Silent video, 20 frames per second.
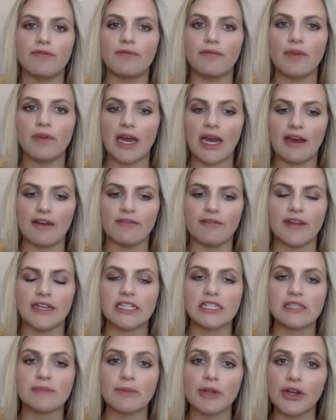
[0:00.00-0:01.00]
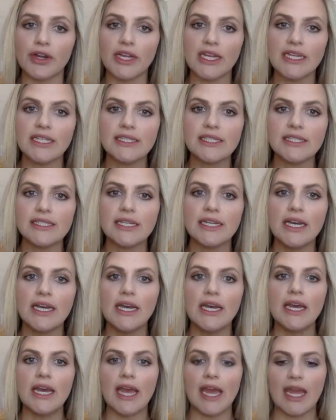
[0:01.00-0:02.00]
have experienced.
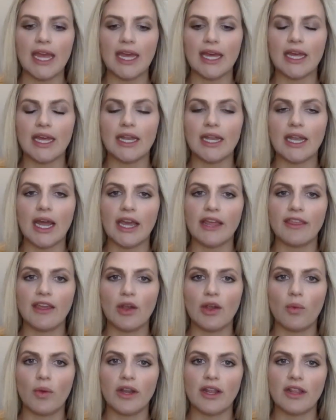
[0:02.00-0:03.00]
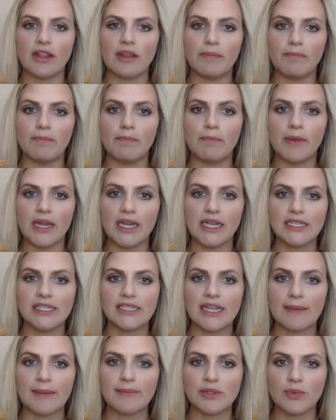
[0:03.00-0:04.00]
And I think one of the biggest
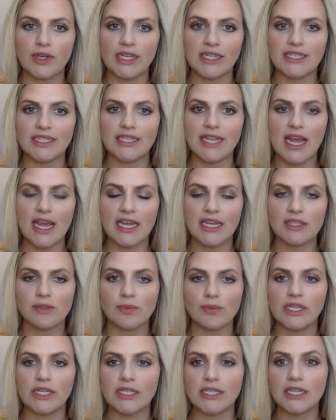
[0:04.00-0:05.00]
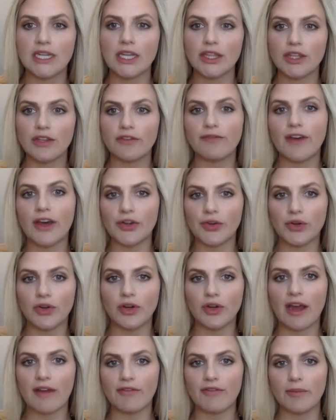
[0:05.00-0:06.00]
steps we need to take is we need to get the federal
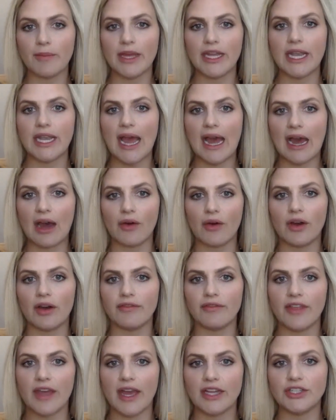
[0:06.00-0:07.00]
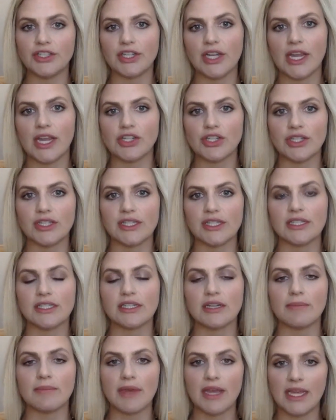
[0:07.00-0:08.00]
government out of the education
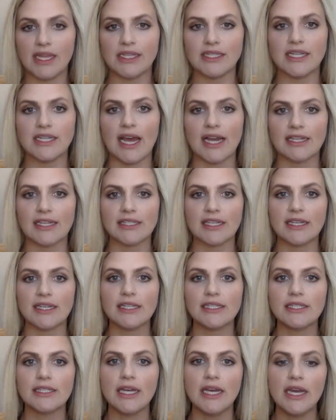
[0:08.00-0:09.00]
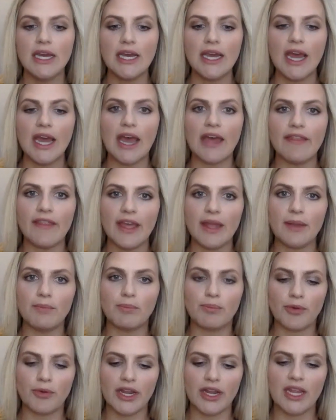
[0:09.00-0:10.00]
system in Texas, and then
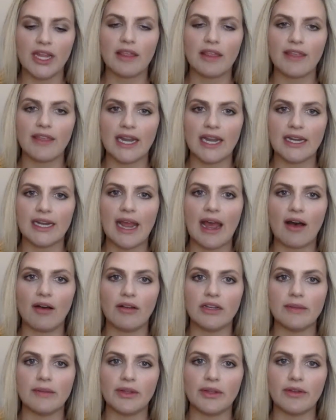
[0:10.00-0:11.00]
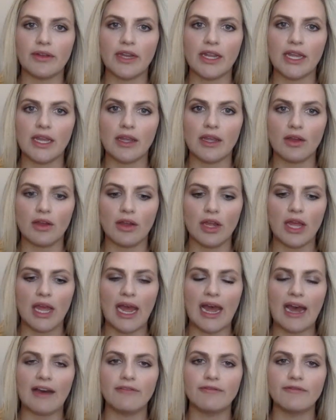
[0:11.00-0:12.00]
bring that accountability,
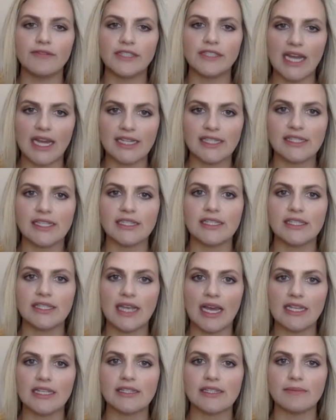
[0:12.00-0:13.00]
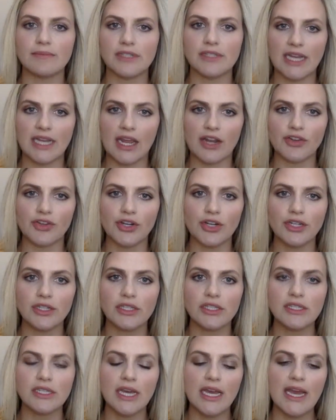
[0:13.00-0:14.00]
have Texas set some
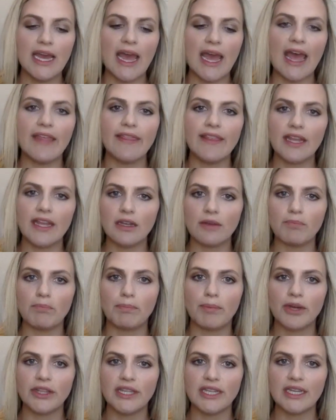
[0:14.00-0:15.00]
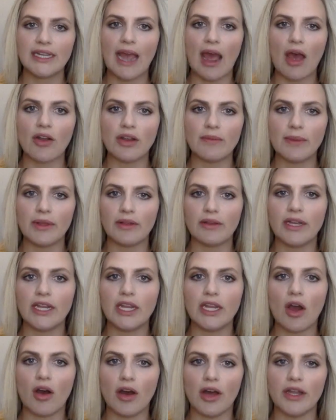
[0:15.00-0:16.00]
standards, and then put the
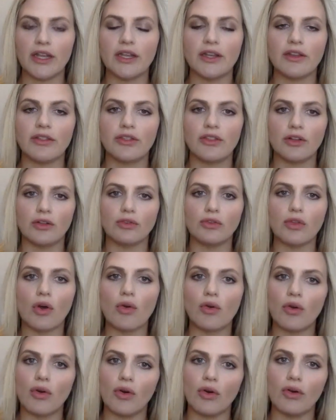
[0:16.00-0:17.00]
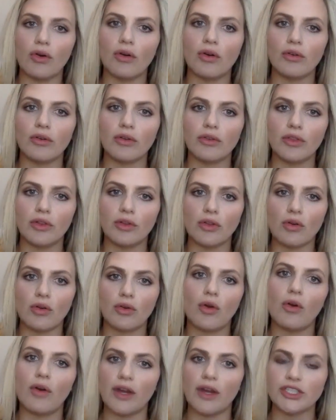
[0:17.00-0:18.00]
accountability on the
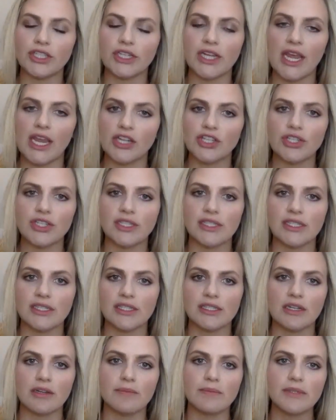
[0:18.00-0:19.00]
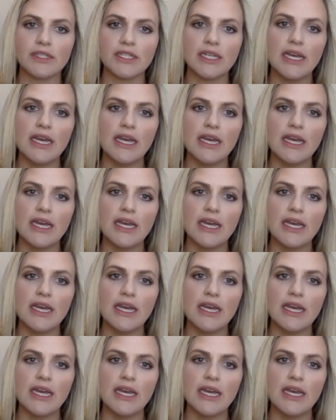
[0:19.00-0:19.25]
local education systems.